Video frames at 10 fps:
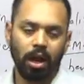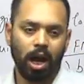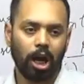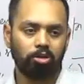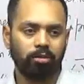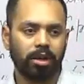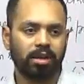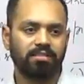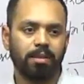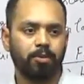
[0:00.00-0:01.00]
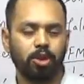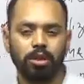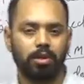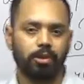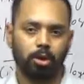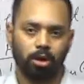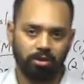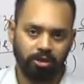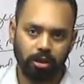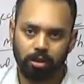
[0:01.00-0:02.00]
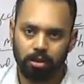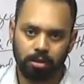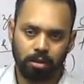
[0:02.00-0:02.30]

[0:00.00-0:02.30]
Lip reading: However, conceptually they were not difficult.